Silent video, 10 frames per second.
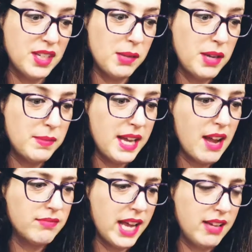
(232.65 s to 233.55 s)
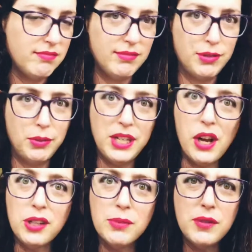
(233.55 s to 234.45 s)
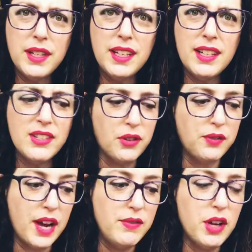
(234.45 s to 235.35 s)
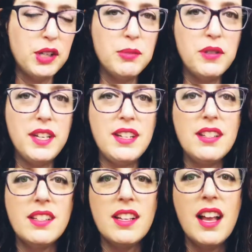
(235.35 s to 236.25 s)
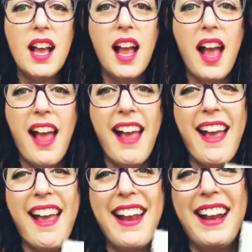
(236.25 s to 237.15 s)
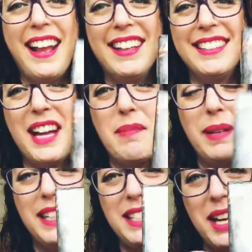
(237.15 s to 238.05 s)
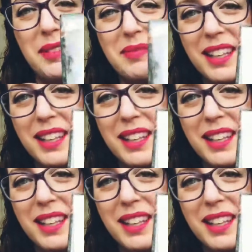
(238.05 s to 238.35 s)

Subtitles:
sometimes they have like $3 movies or $5 movies, and I picked up